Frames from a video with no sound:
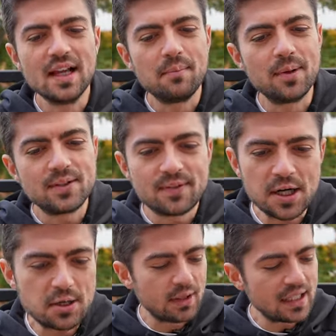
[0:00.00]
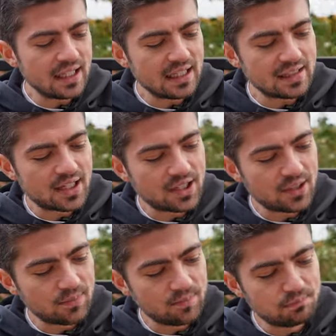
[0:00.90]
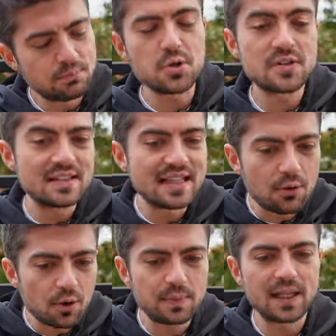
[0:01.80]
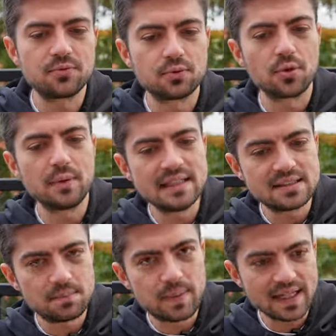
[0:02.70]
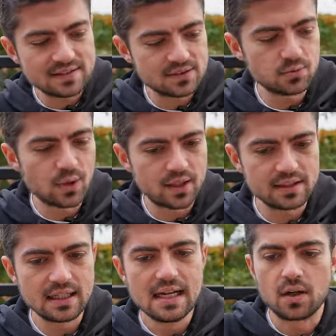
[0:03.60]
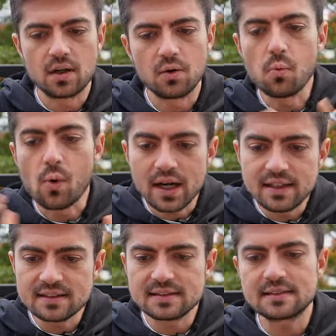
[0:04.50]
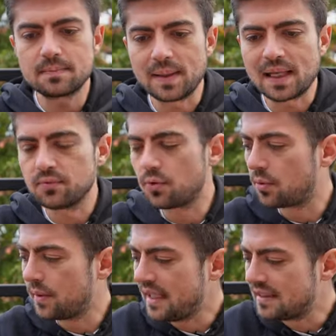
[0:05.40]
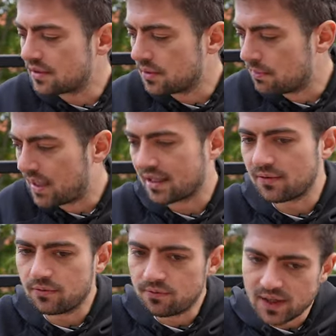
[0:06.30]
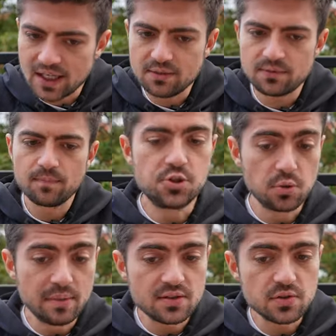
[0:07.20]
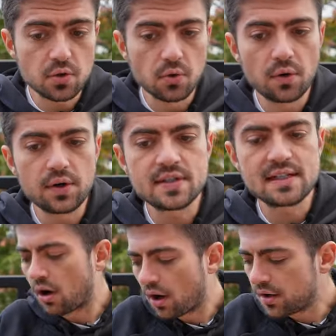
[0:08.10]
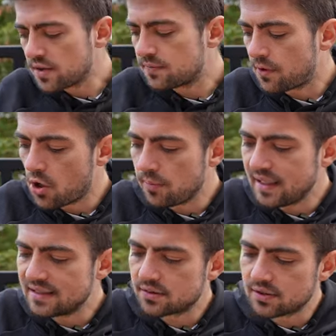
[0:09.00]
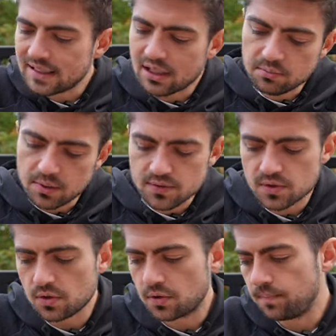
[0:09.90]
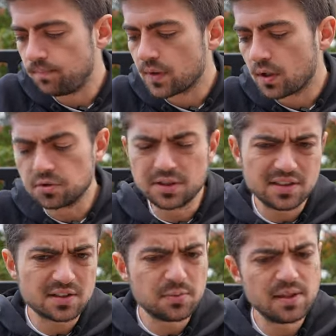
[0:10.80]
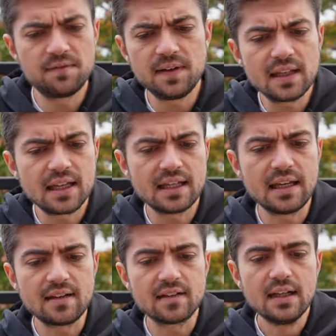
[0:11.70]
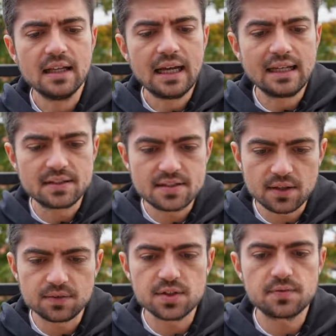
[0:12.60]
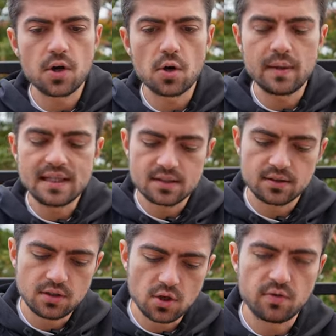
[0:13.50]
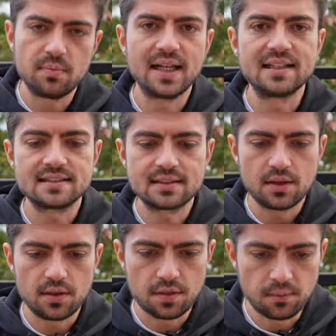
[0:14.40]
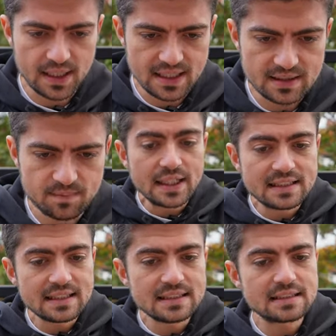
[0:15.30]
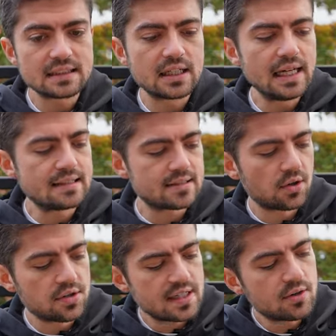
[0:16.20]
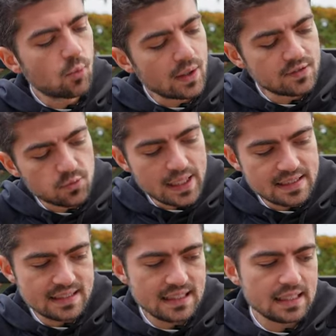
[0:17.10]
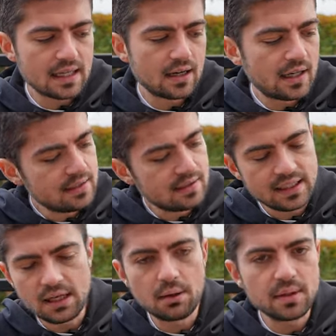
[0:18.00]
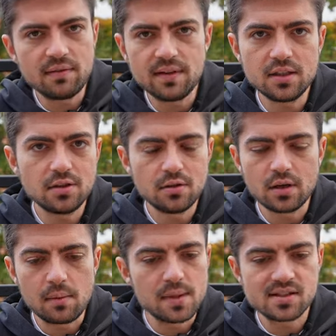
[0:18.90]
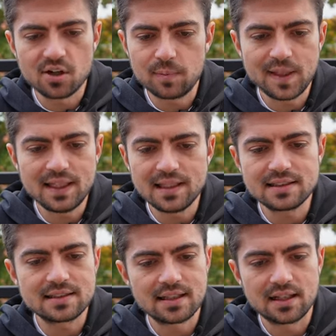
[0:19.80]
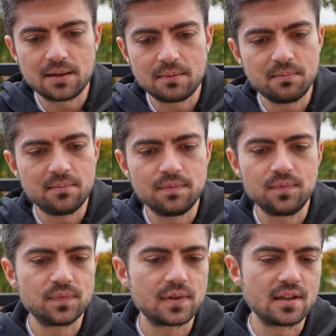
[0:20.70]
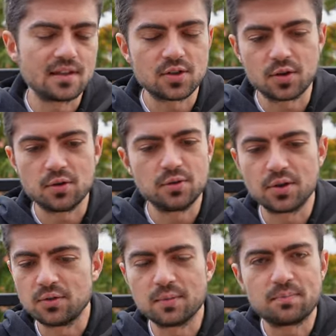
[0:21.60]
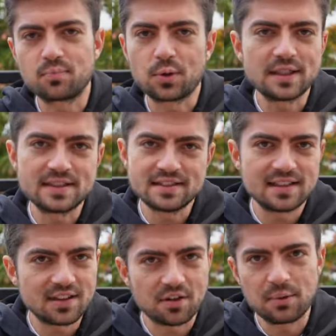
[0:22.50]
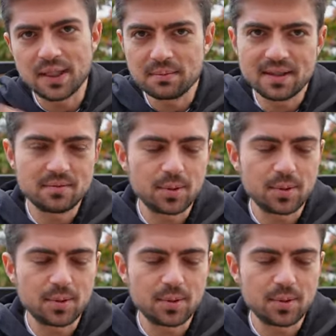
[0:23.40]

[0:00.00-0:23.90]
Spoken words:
But very quickly, the most narrow platform is the Pegasus one. The widest platform is on the Mach 5. And durometer scores, the hardest foam is on the Cloudmonster, although it doesn't really feel like it, and the softest foam is on the Novablast 3. Prices, it starts at 120, and here I'm giving you MSRPs, so you know the prices that are recommended